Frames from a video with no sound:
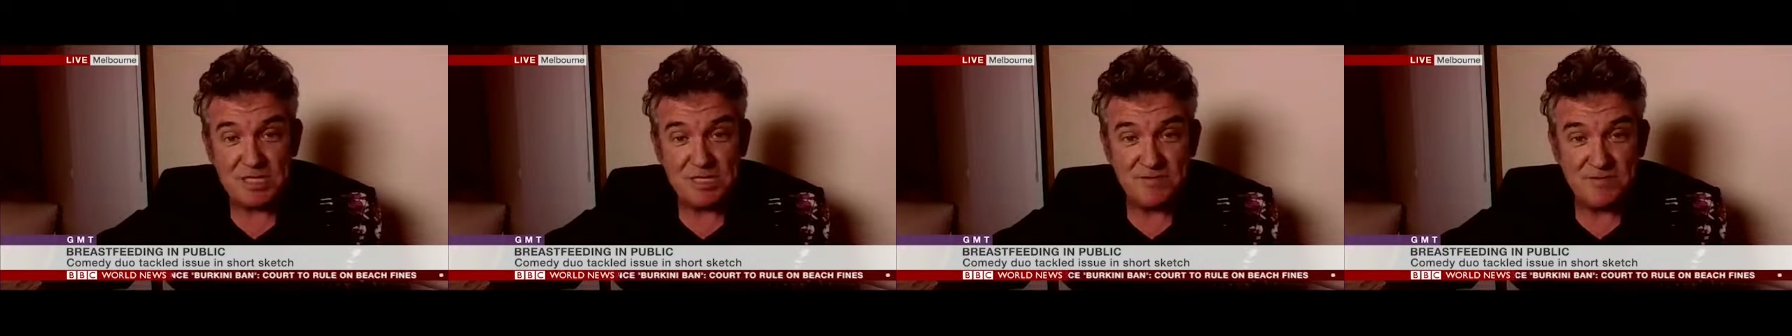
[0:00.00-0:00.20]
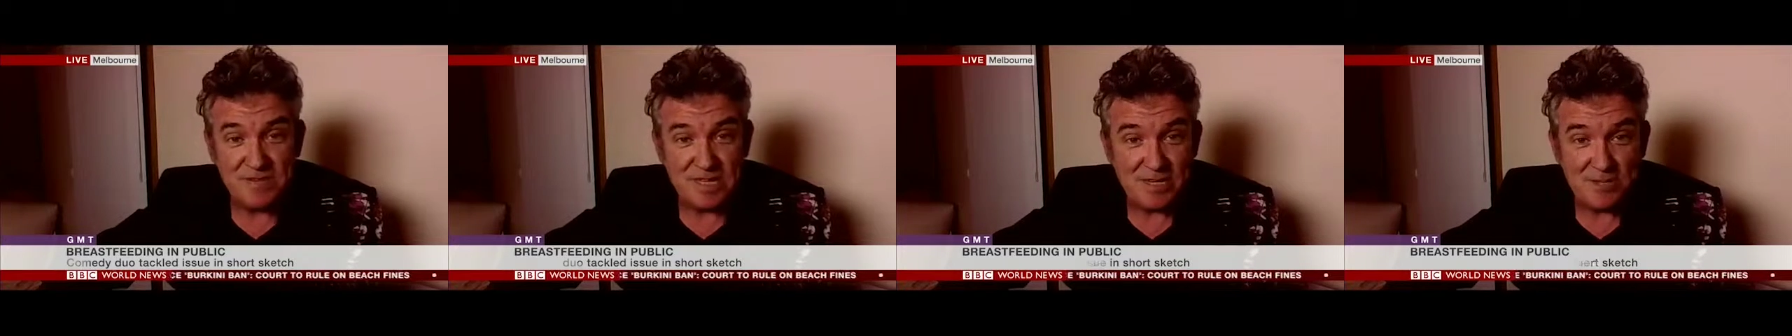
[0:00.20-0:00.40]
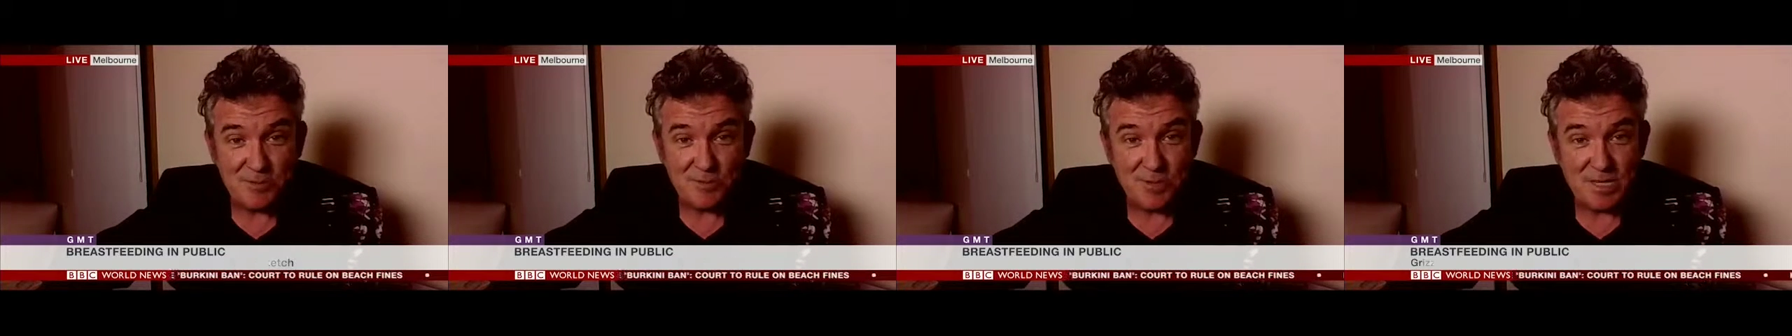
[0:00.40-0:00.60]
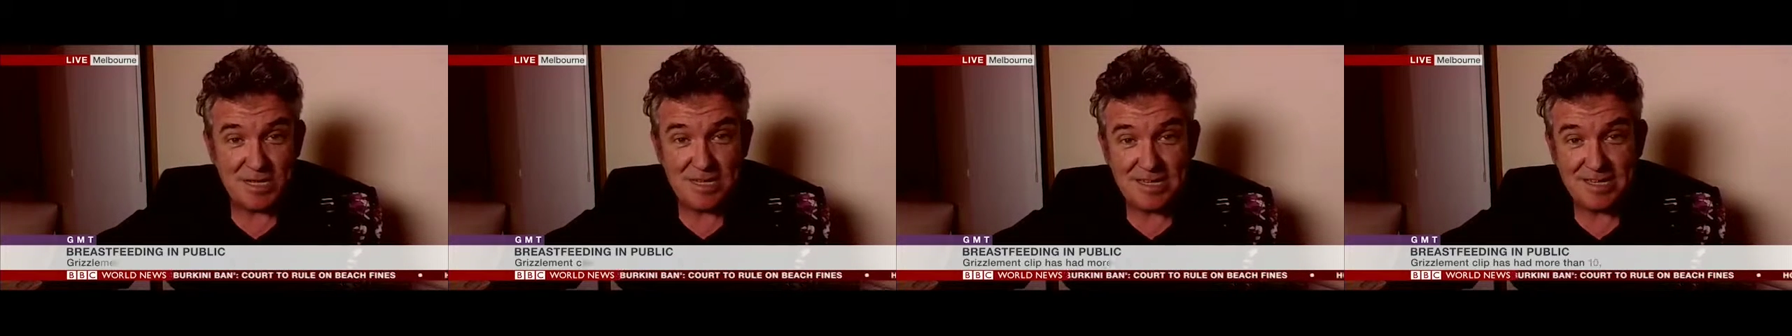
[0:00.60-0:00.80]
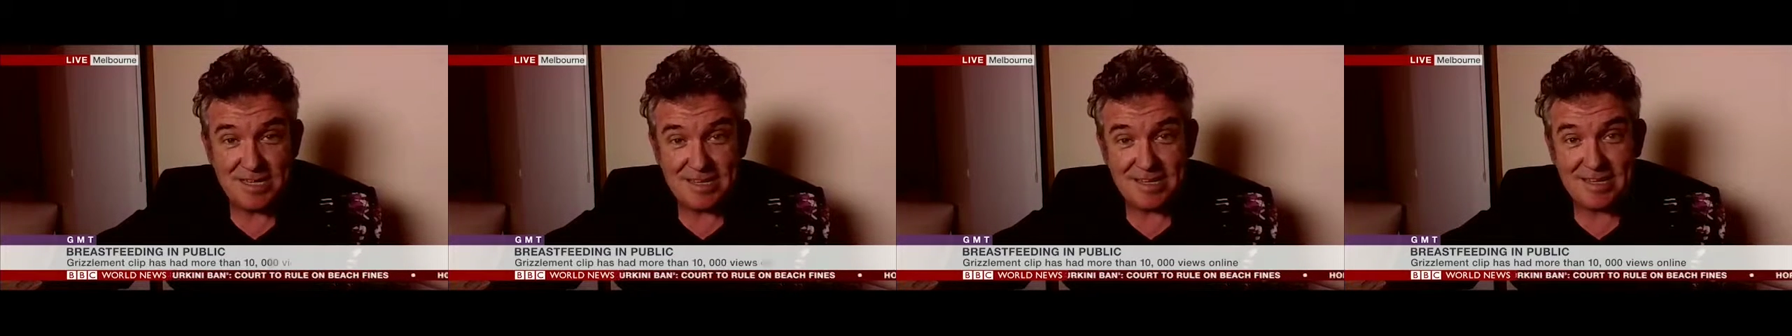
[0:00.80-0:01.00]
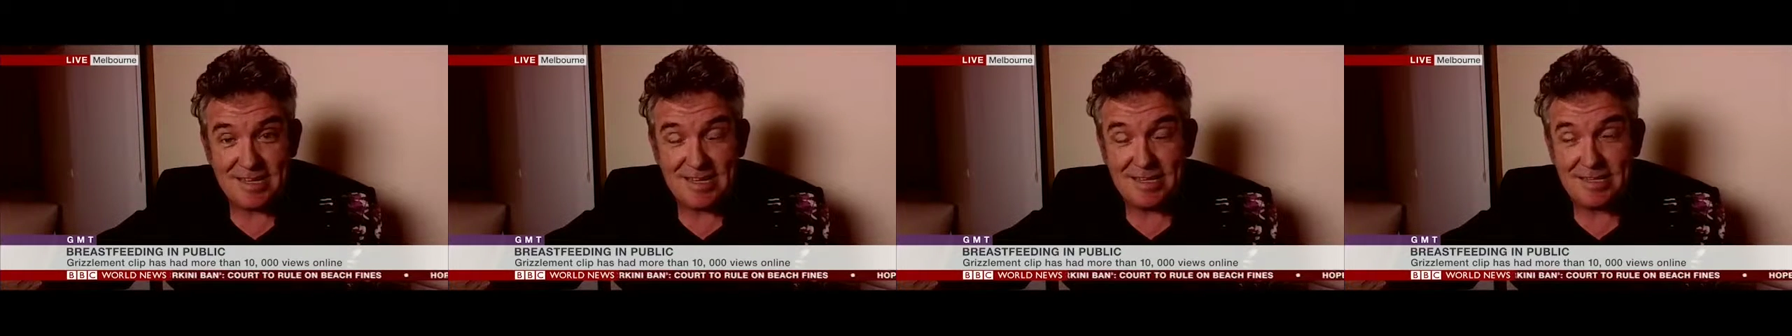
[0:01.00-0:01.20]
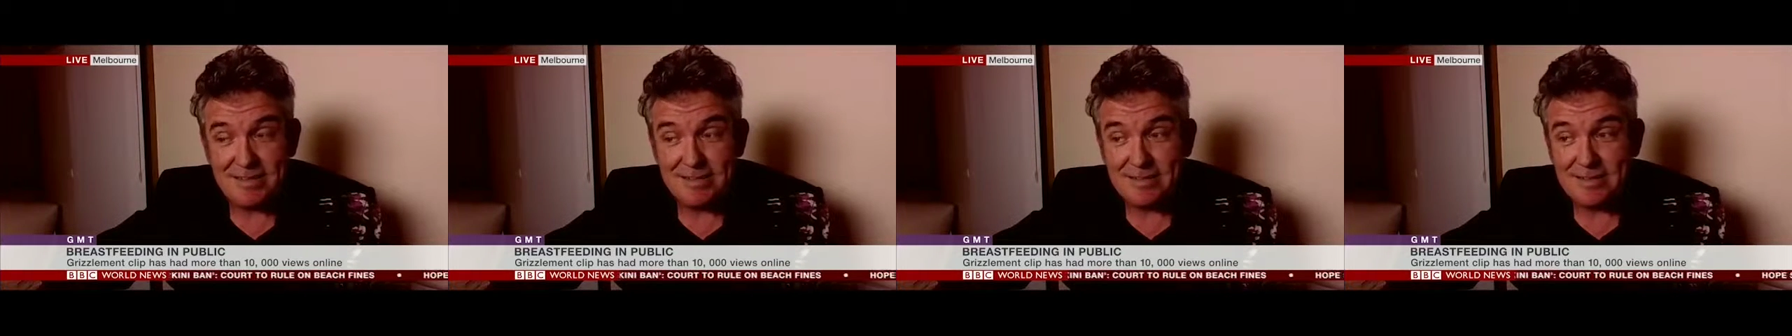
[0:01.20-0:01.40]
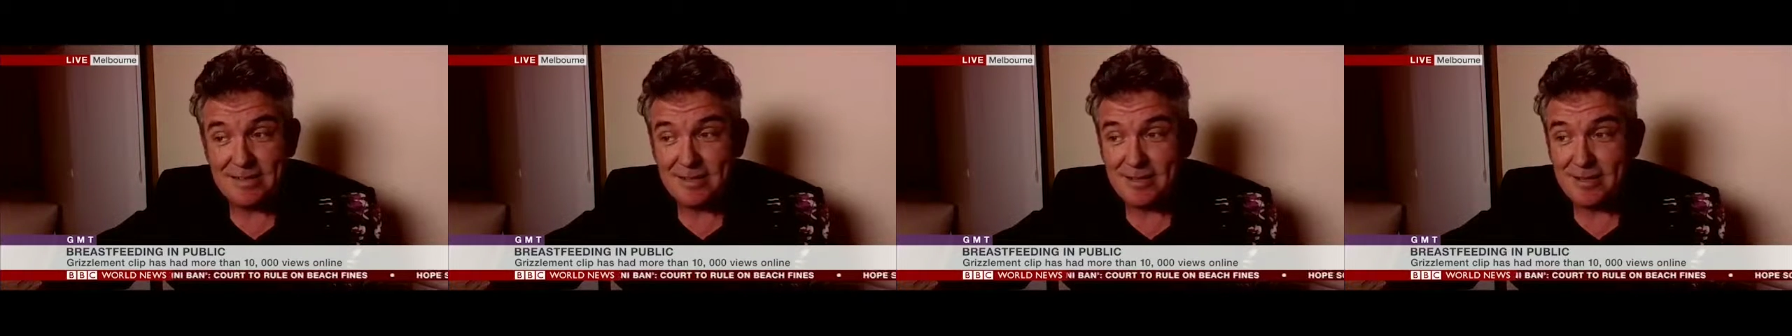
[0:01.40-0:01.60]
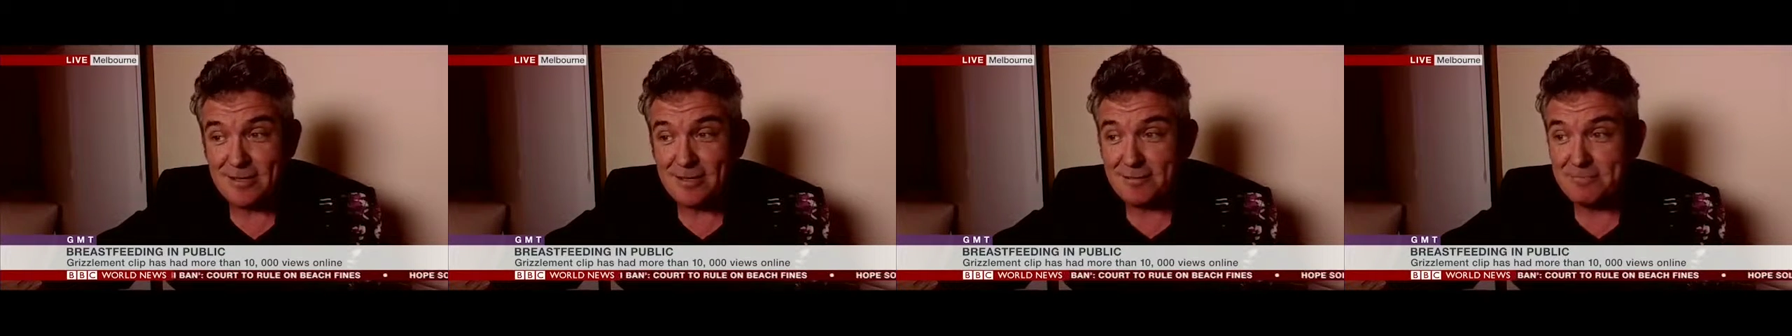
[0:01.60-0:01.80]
breastfeeding week, and